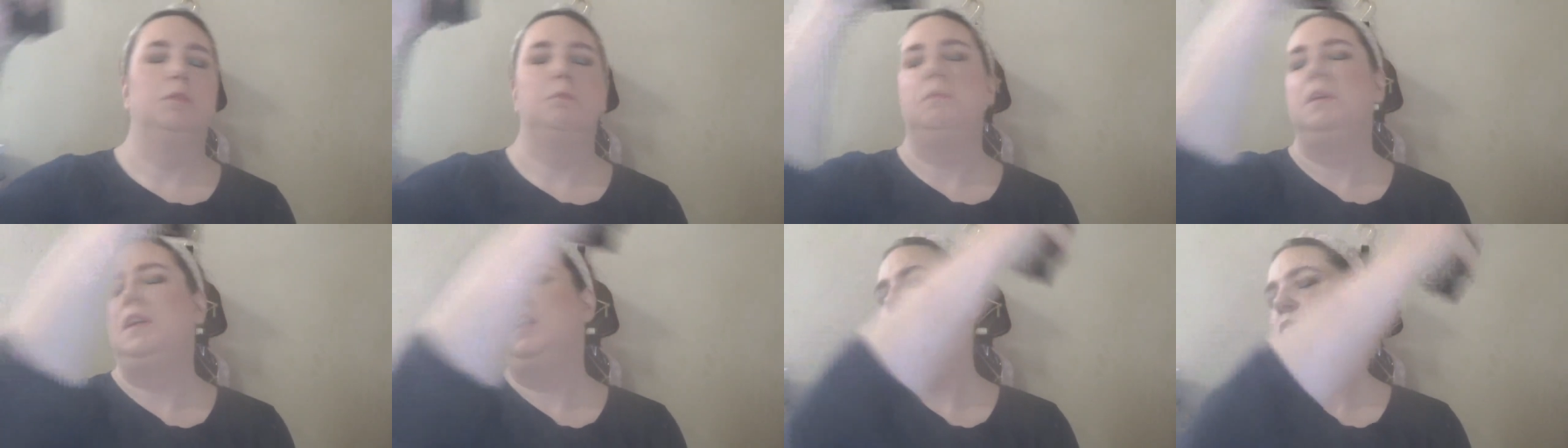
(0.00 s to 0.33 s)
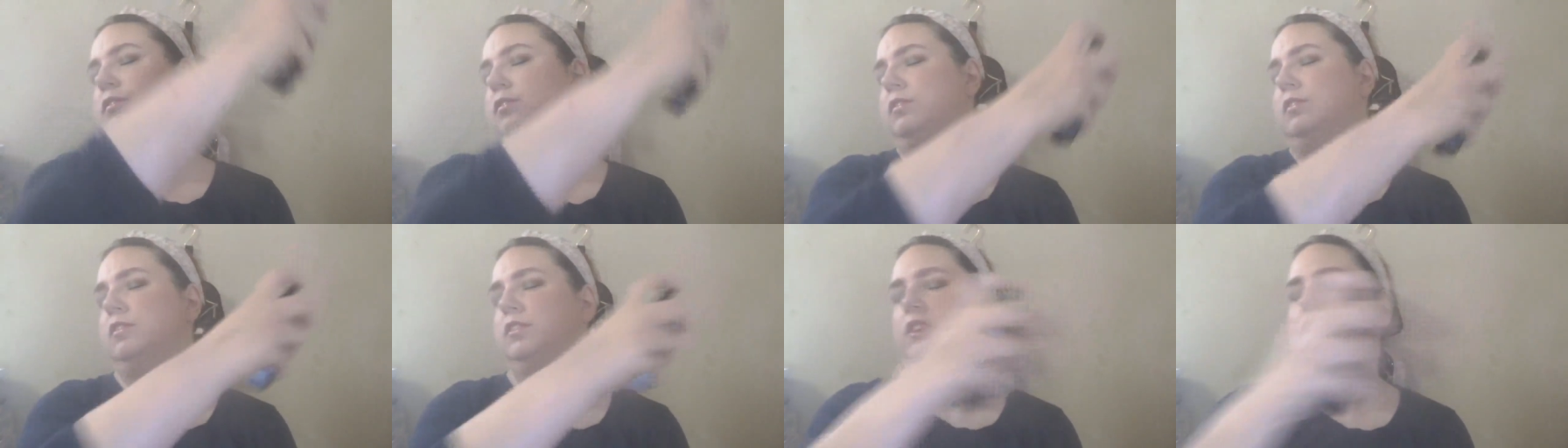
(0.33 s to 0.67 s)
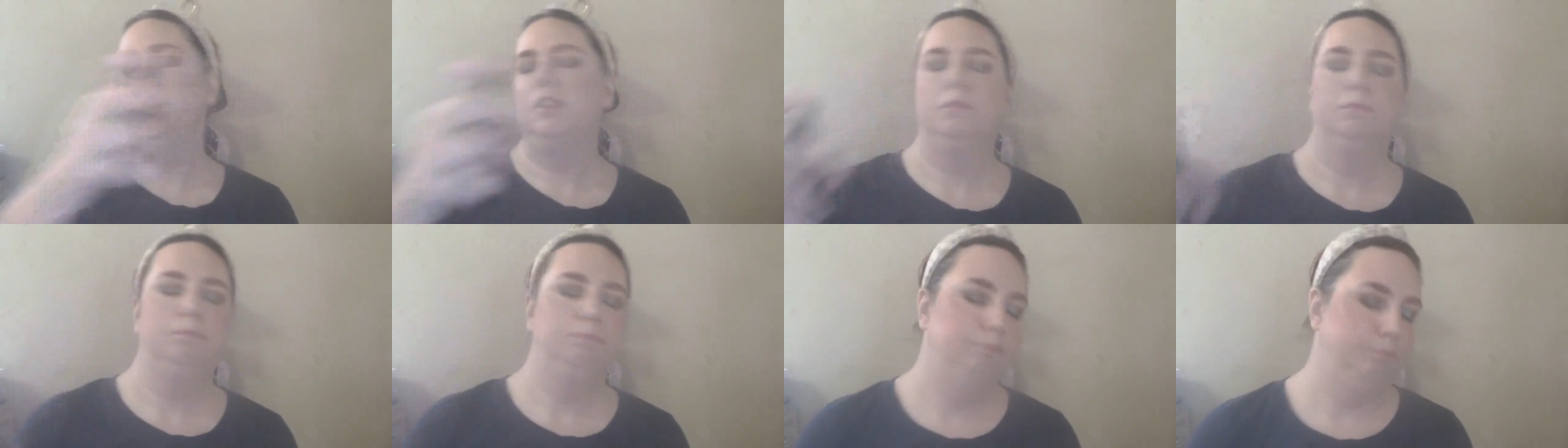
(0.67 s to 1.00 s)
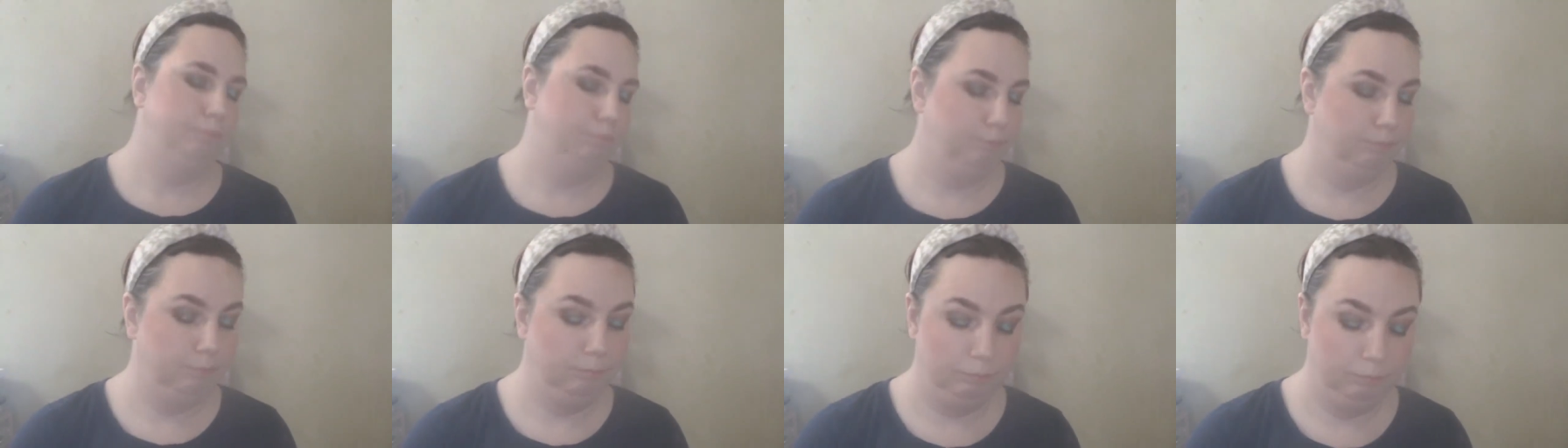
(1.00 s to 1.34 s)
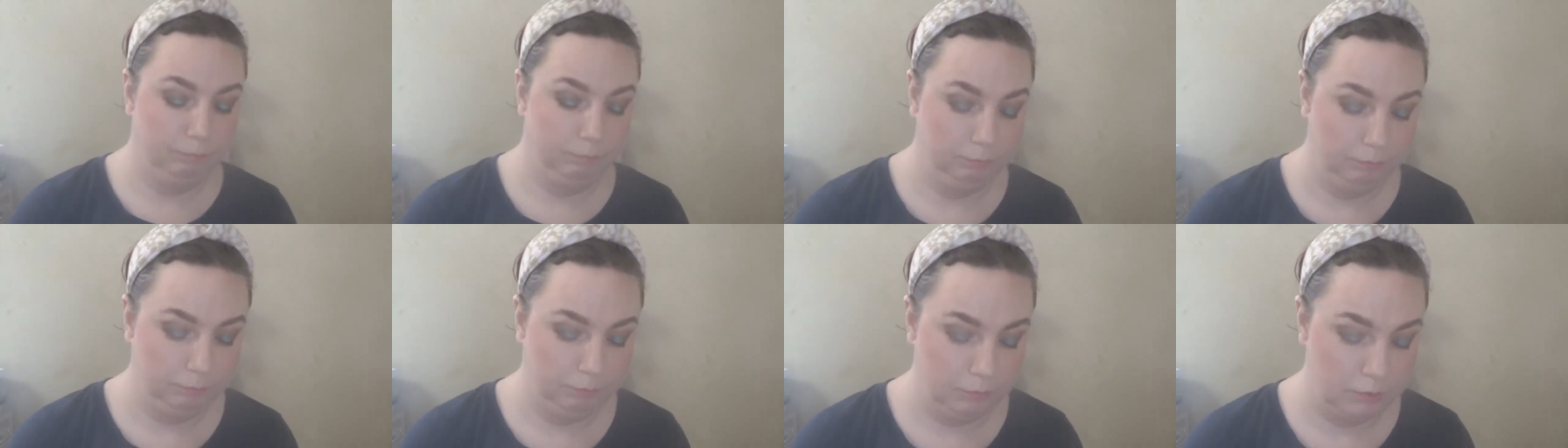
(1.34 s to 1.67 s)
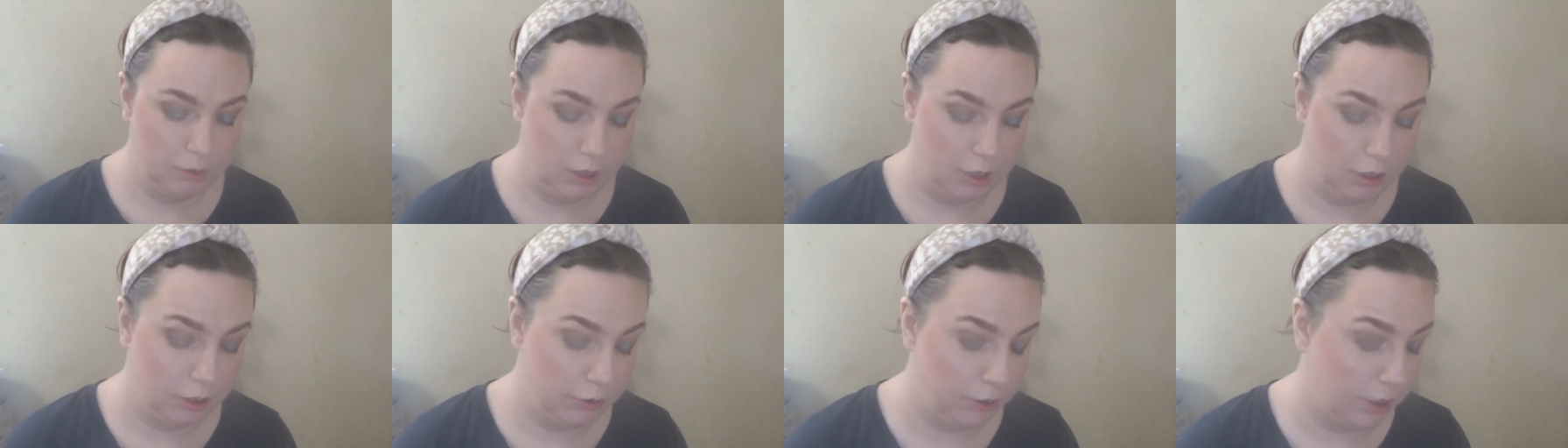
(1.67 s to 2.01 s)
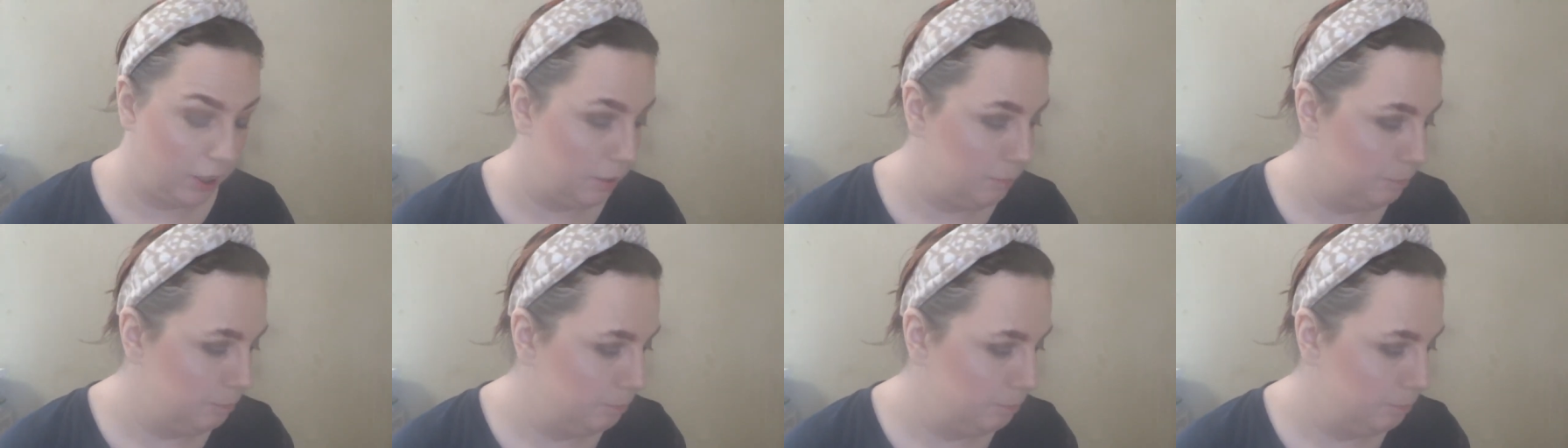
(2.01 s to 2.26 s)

me. So, okay.